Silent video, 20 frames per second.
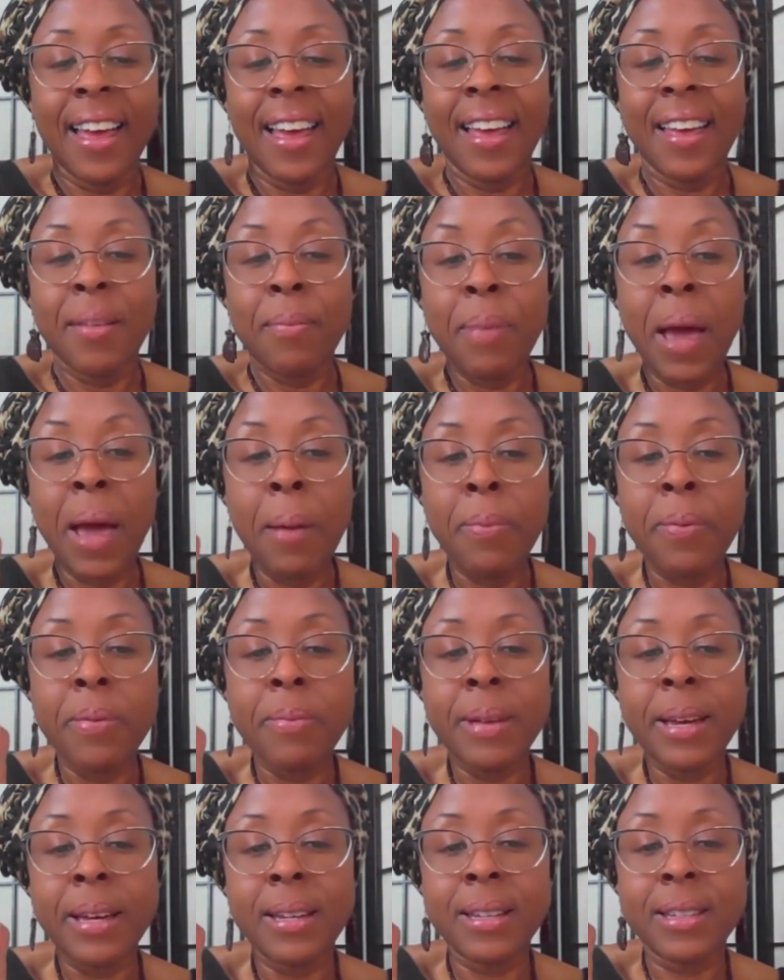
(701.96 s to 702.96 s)

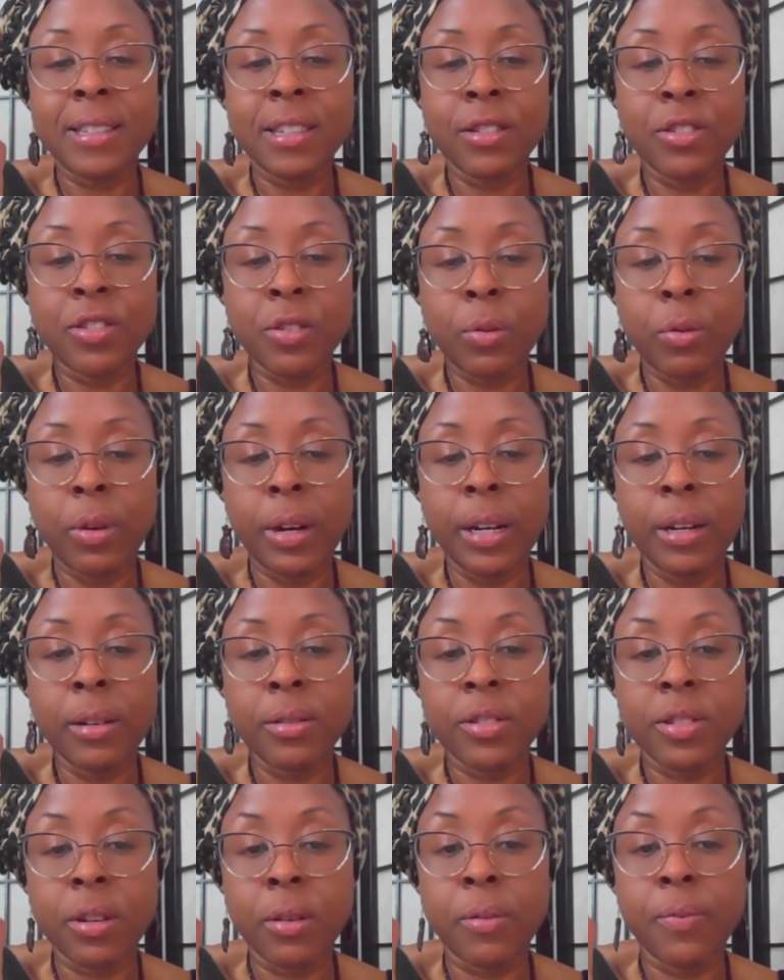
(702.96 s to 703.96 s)
Peppermint essential
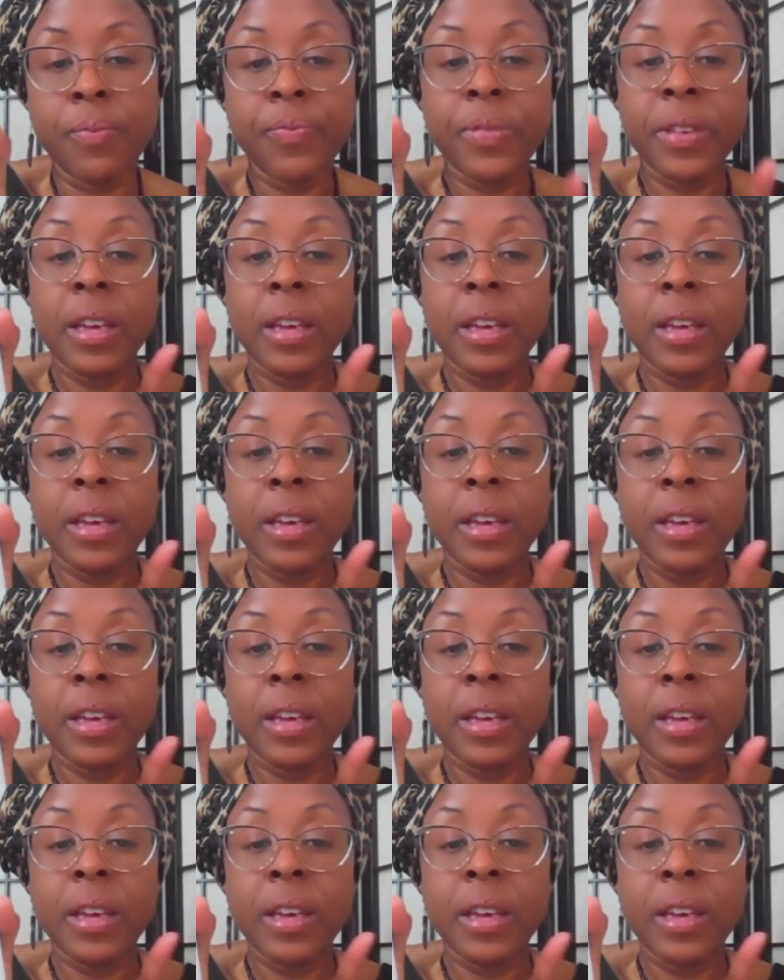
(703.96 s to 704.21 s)
oil. So